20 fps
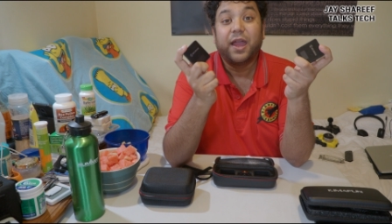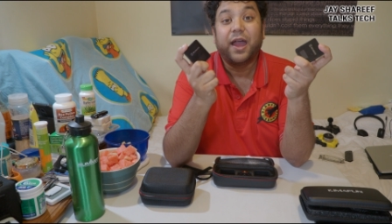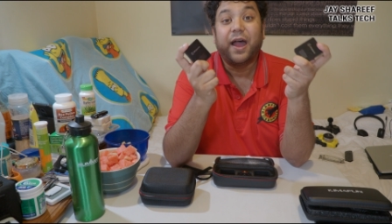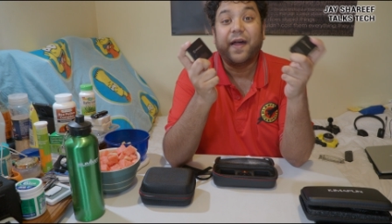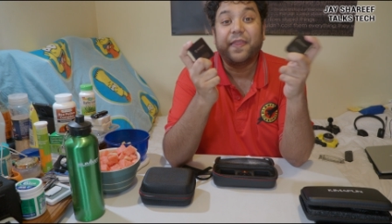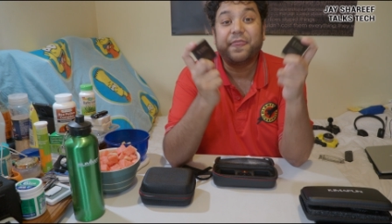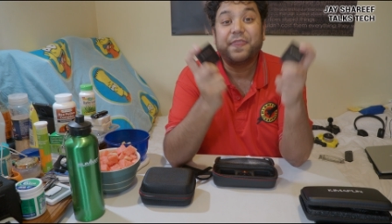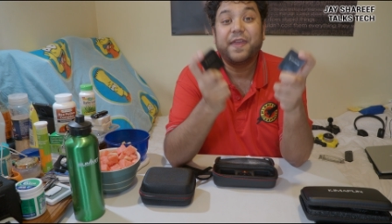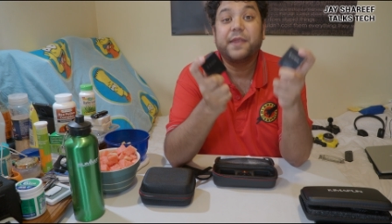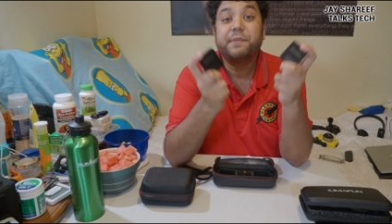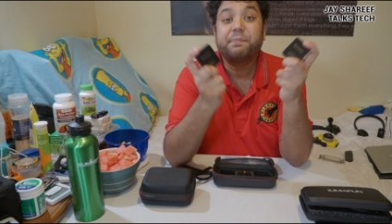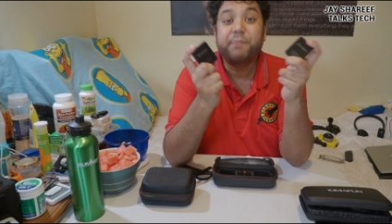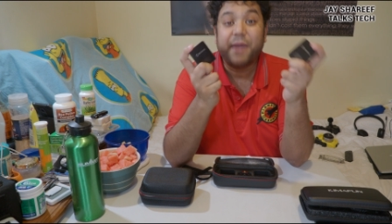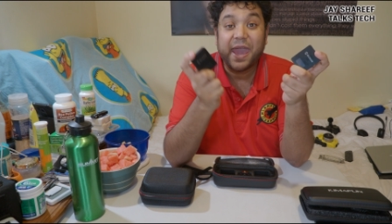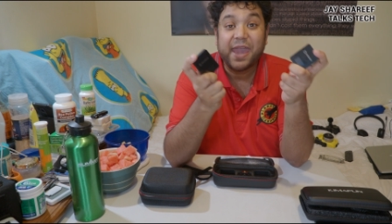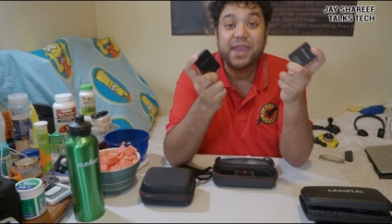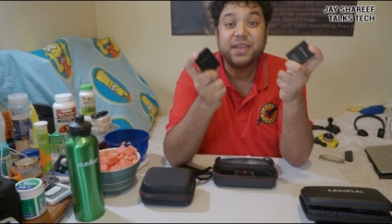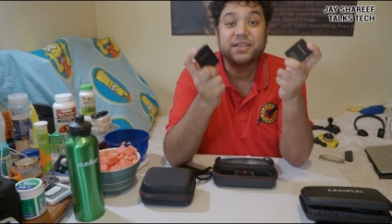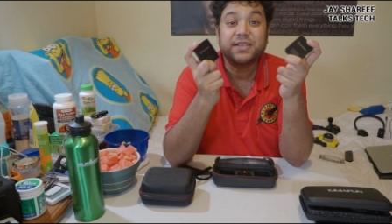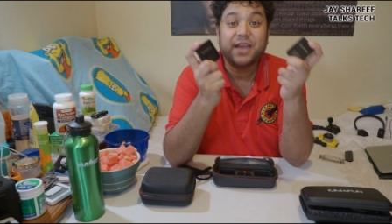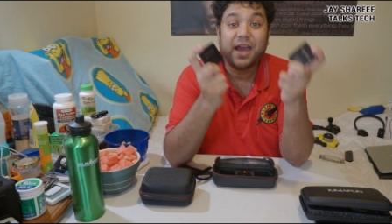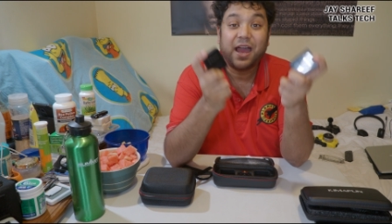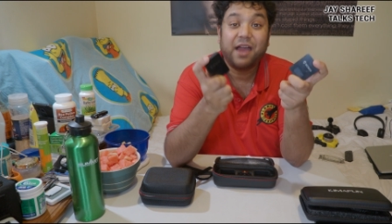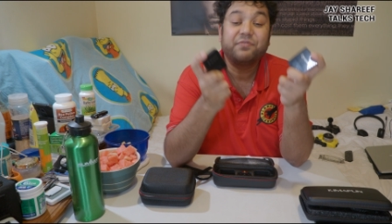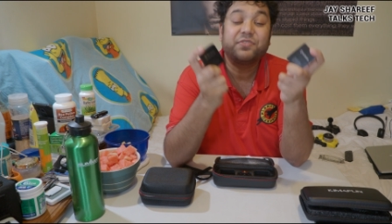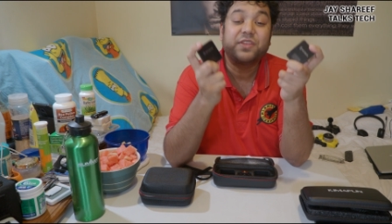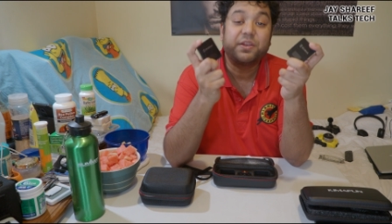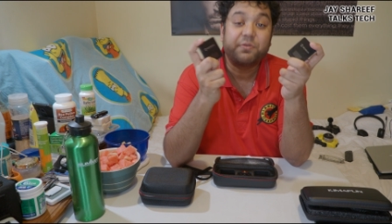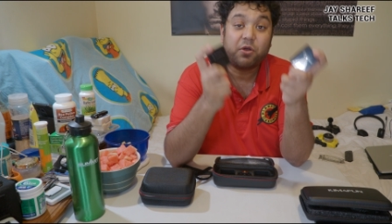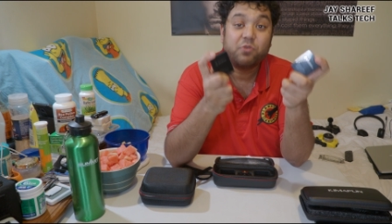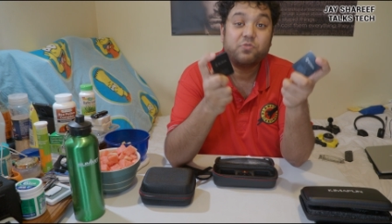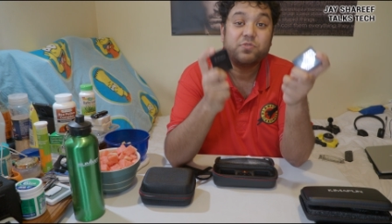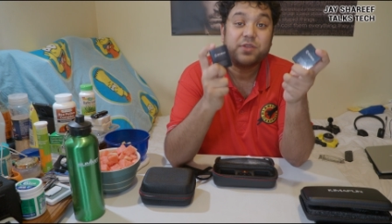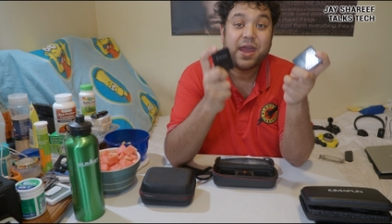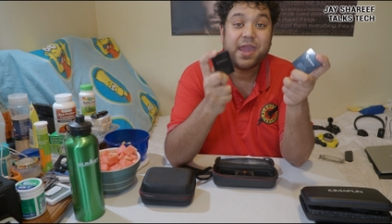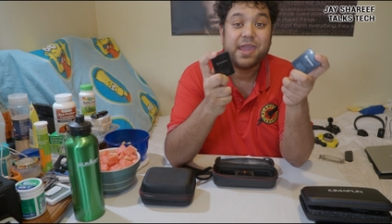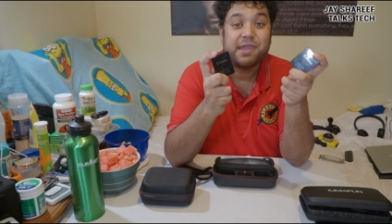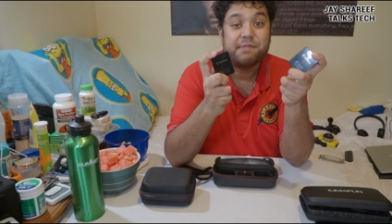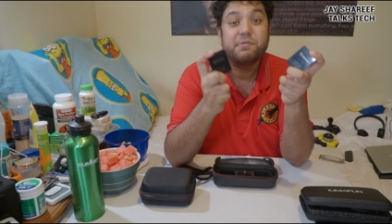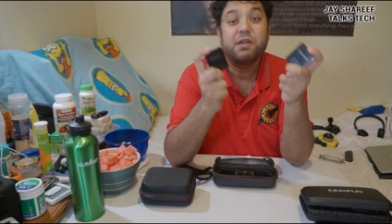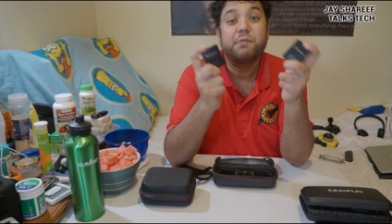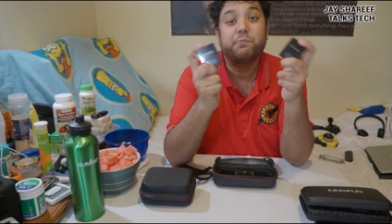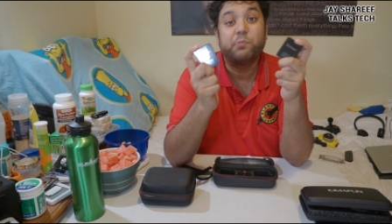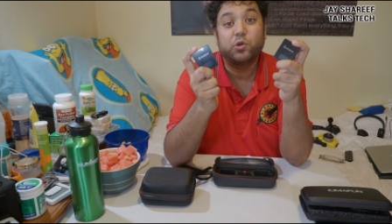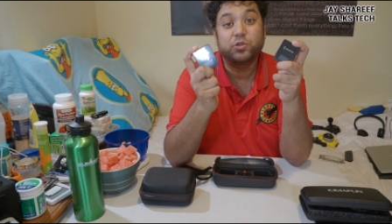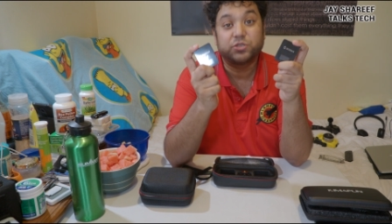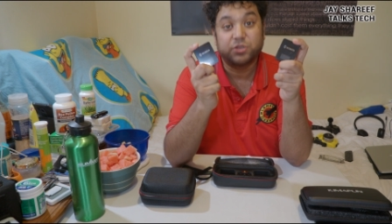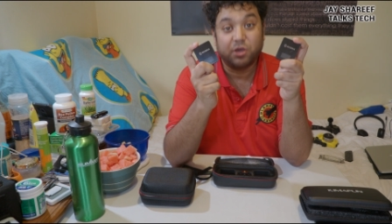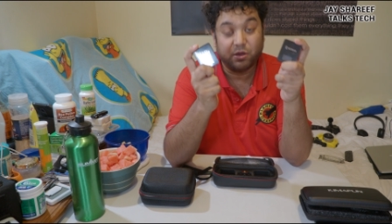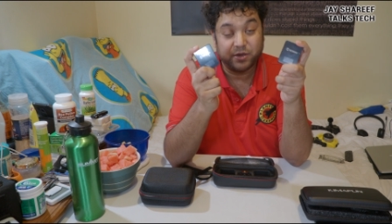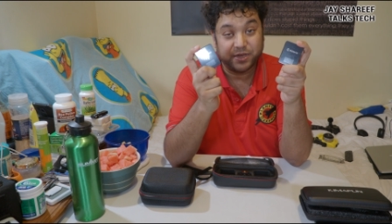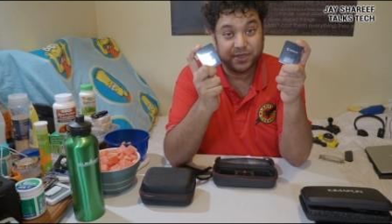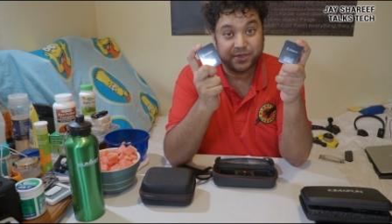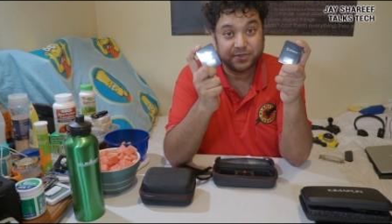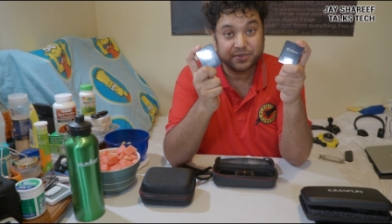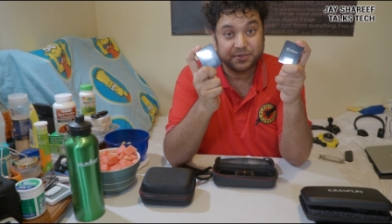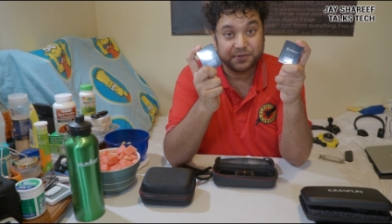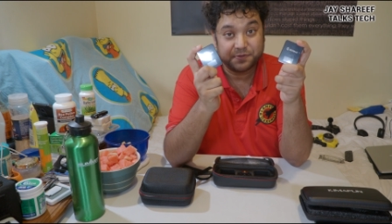and then pay to have their own name put on it.